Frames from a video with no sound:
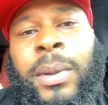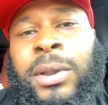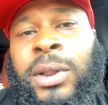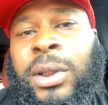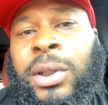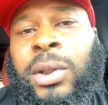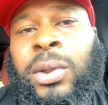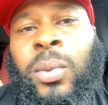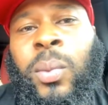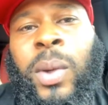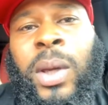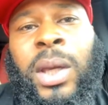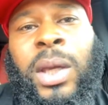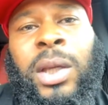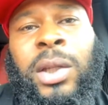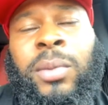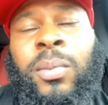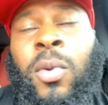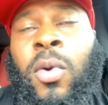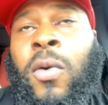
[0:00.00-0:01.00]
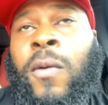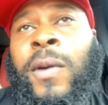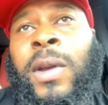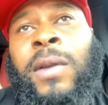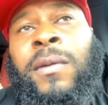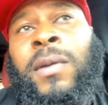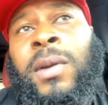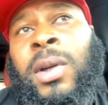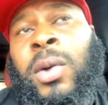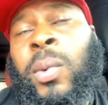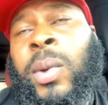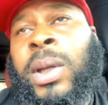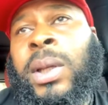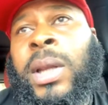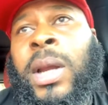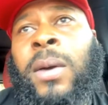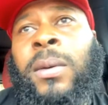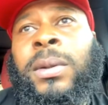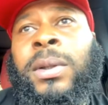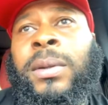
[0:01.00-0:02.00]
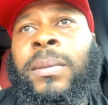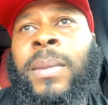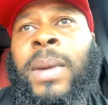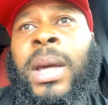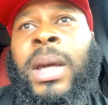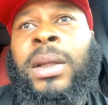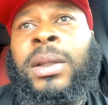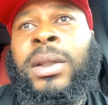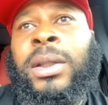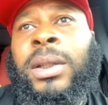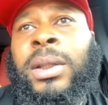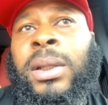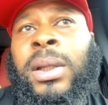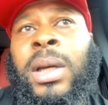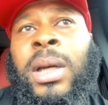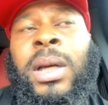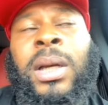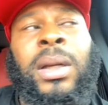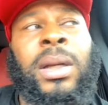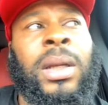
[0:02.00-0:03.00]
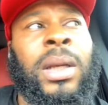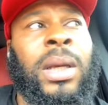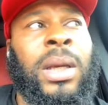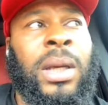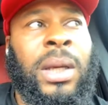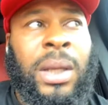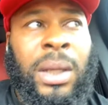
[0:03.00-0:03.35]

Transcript: but just the way he's moving, even Quentin Nelson, man, just to